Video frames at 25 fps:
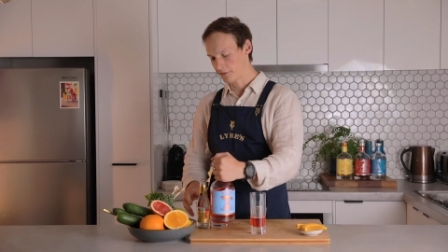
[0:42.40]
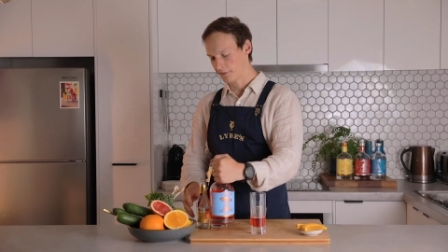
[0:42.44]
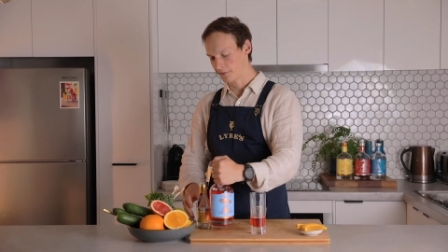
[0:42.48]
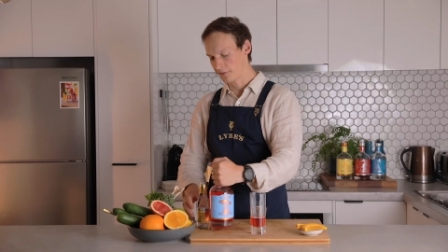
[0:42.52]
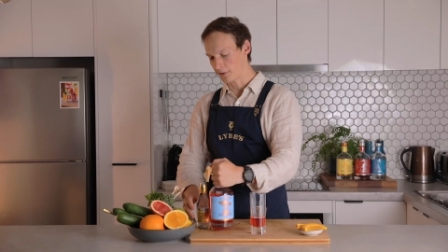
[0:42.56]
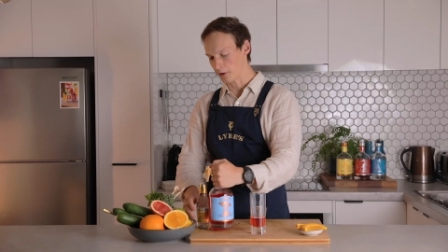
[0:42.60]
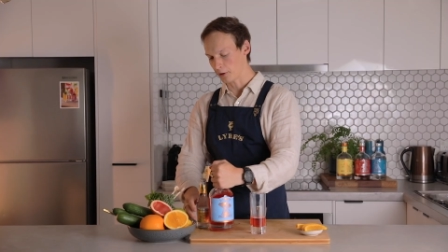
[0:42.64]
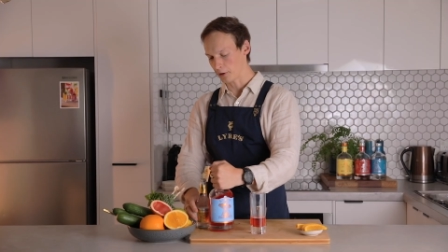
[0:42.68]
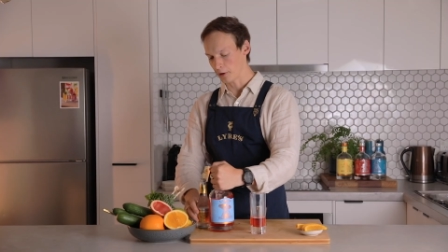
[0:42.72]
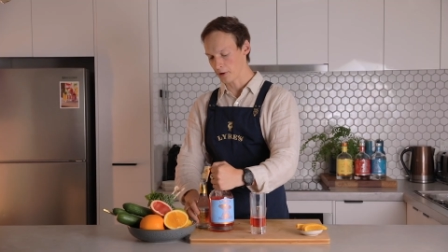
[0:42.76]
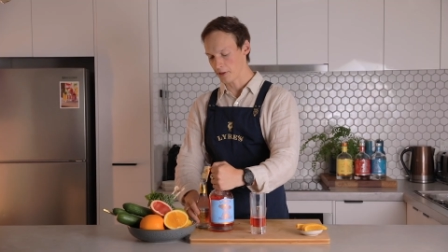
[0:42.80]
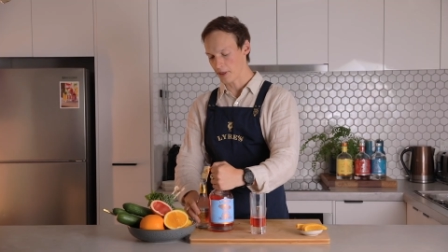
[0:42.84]

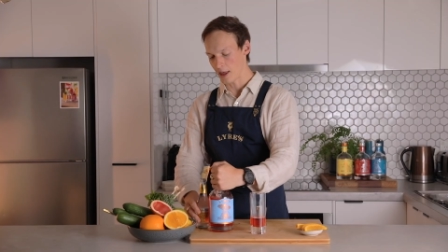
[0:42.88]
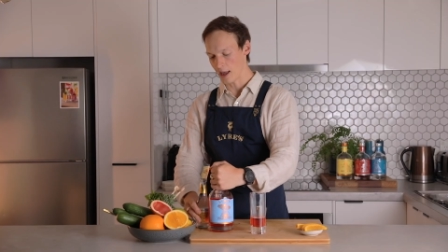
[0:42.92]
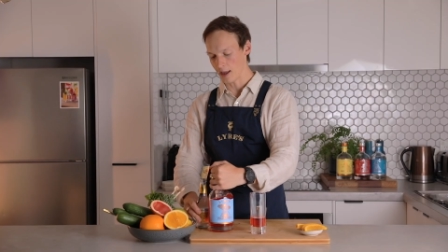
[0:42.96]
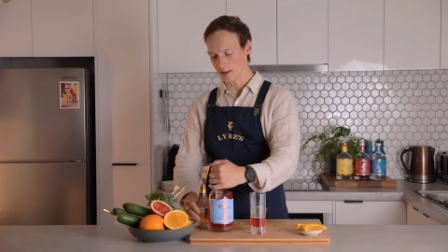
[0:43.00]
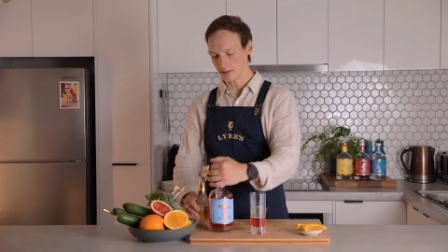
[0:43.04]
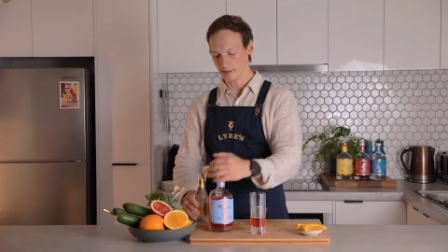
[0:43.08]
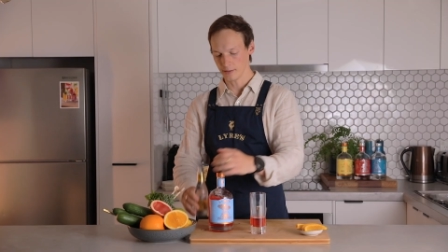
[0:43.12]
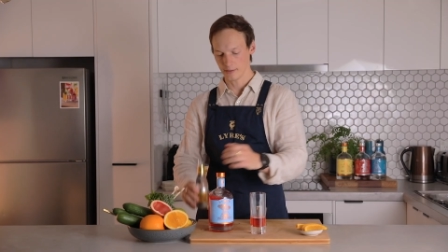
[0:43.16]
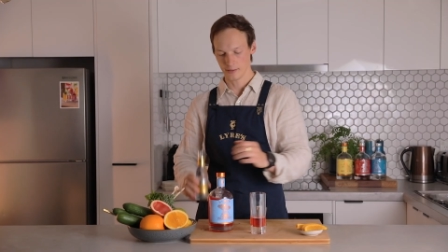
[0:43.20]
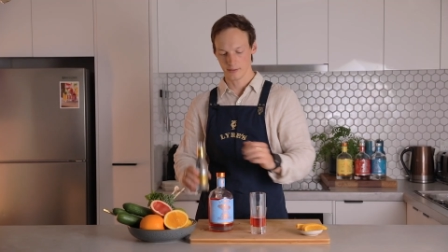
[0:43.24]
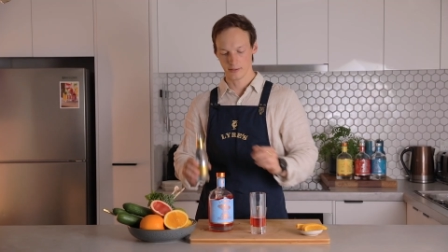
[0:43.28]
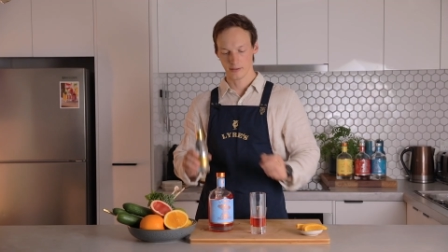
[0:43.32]
follow
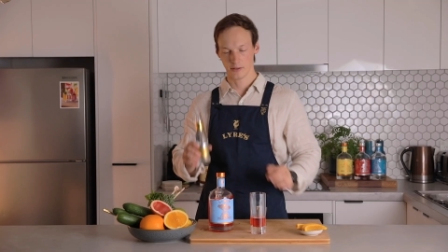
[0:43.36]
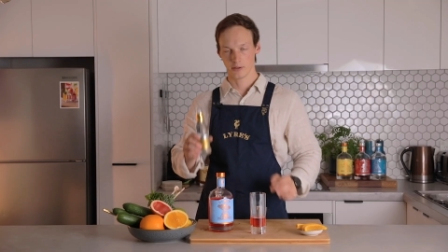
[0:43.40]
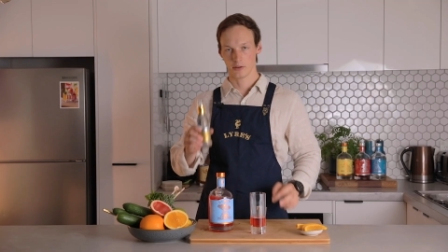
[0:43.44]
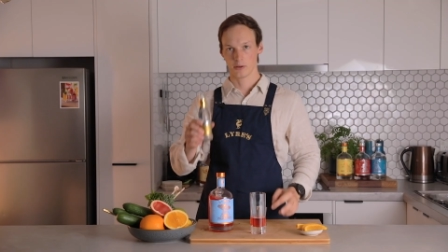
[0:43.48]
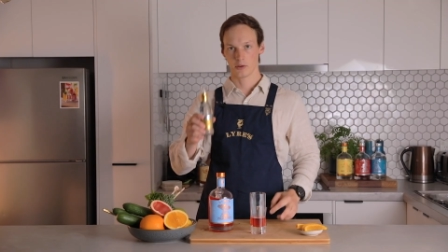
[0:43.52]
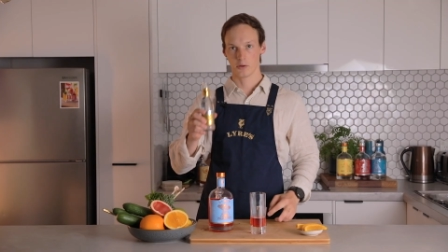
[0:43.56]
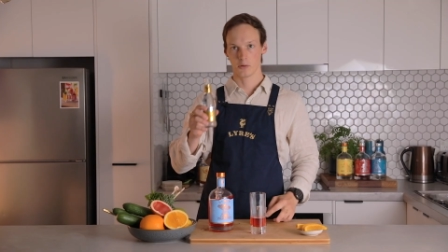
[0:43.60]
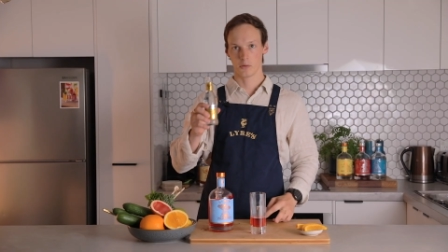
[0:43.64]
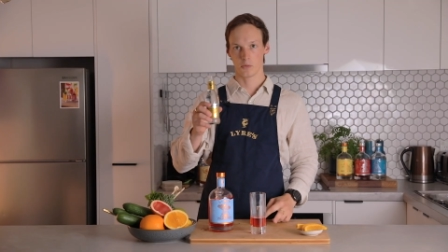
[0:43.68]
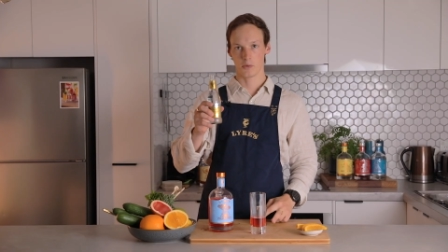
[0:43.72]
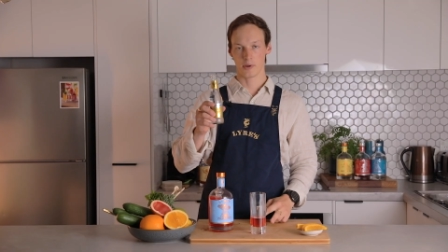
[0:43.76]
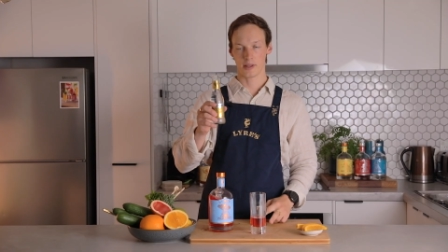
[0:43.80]
that
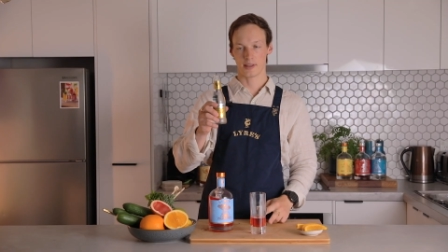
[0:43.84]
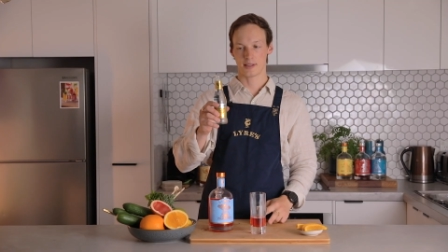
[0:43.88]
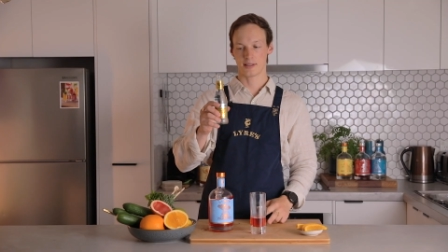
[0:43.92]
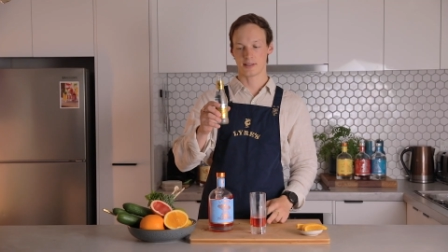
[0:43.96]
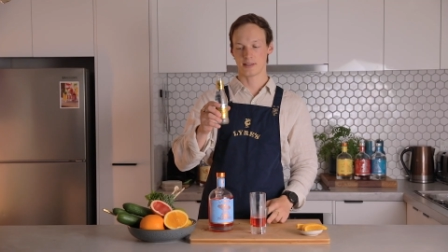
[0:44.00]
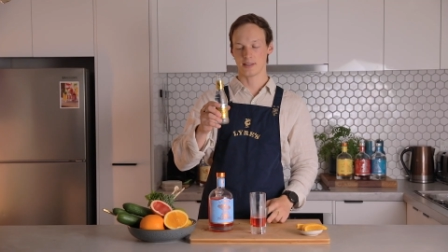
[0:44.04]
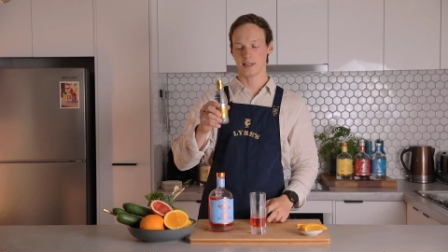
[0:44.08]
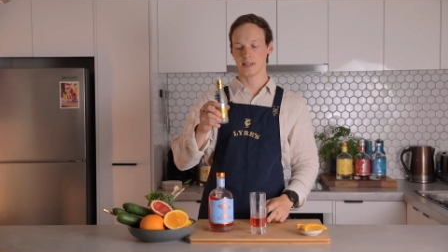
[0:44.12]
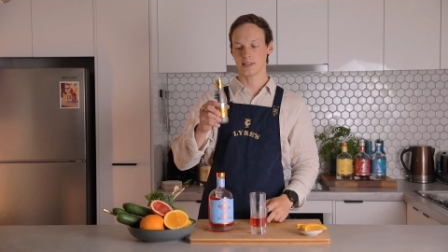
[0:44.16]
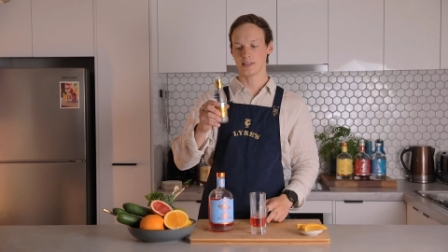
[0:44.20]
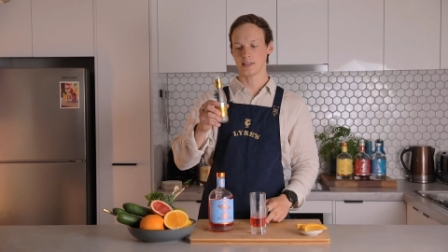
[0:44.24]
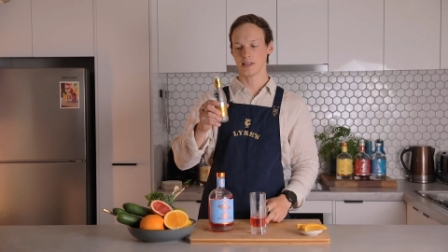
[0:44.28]
with
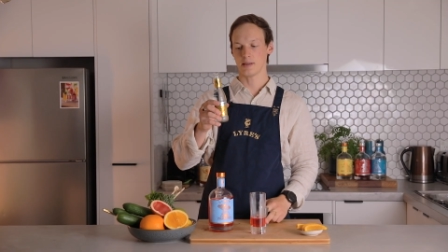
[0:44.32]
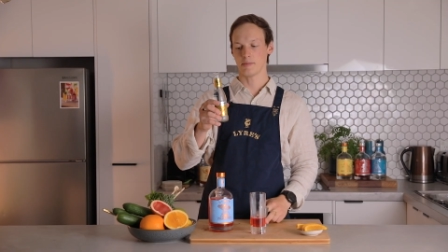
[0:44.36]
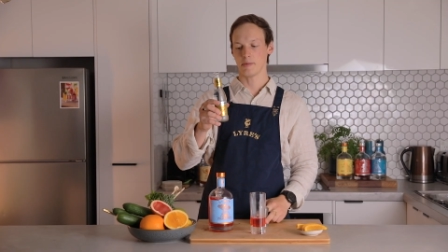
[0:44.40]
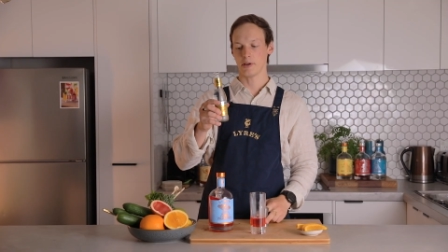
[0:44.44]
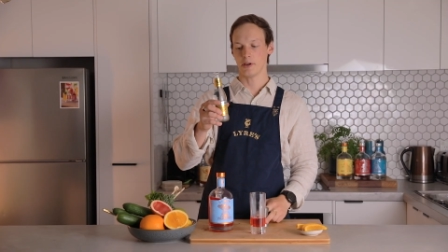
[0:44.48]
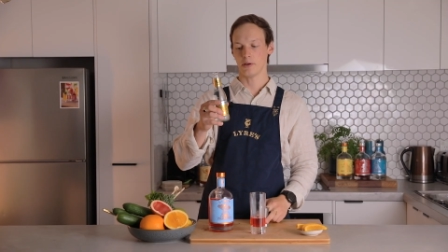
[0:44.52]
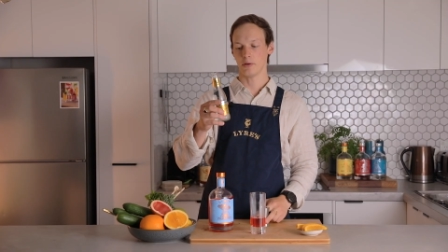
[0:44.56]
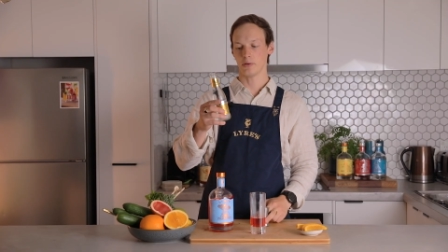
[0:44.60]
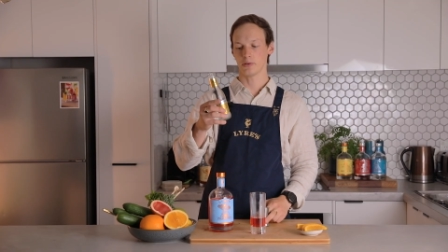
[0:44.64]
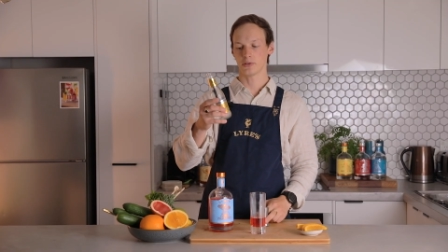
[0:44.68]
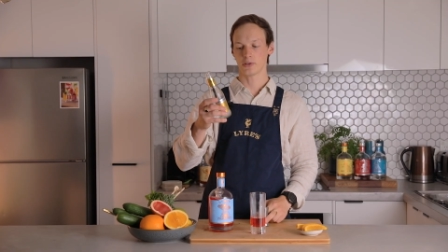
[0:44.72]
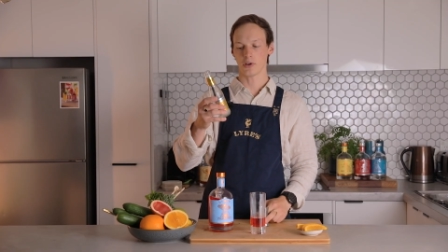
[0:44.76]
60
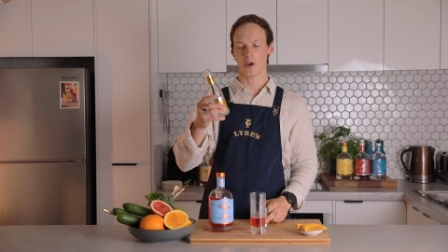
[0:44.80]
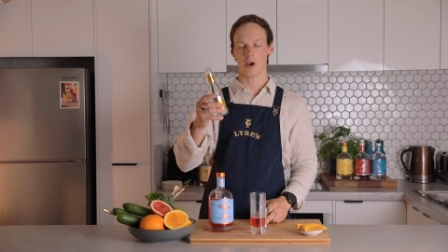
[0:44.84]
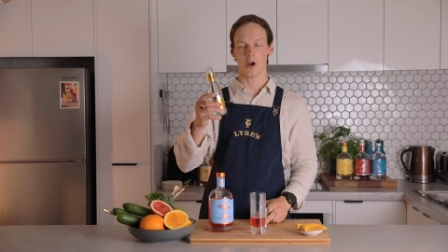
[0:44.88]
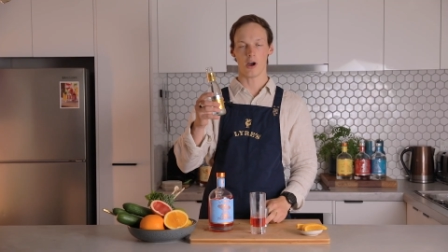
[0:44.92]
mils